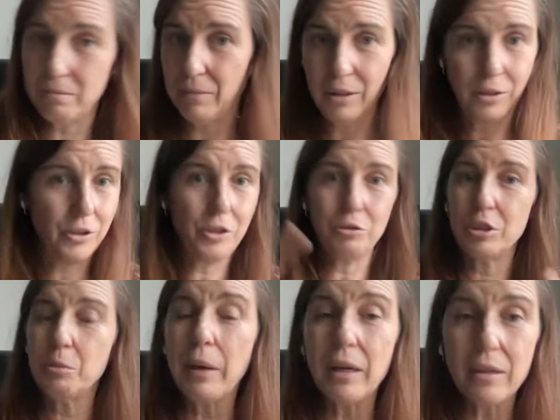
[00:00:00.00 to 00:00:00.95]
new
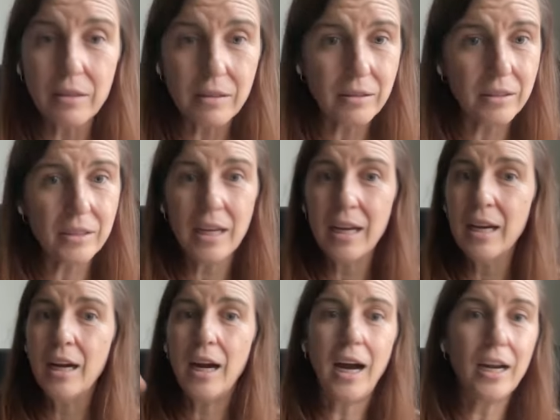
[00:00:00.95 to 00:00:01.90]
spells,
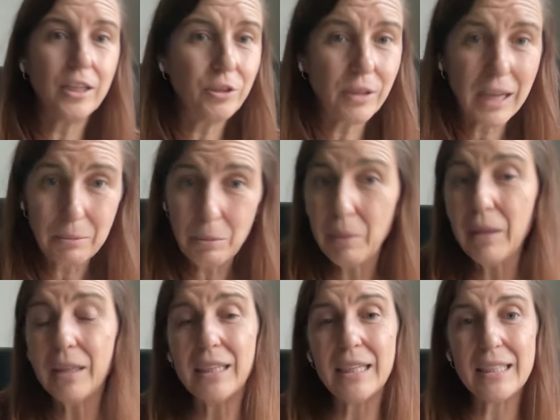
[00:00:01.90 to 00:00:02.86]
uh, new
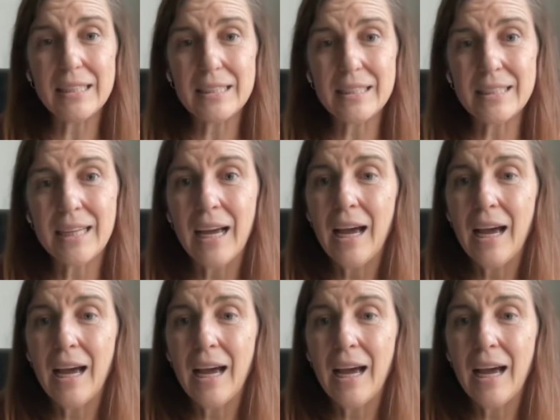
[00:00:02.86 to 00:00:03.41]
capabilities.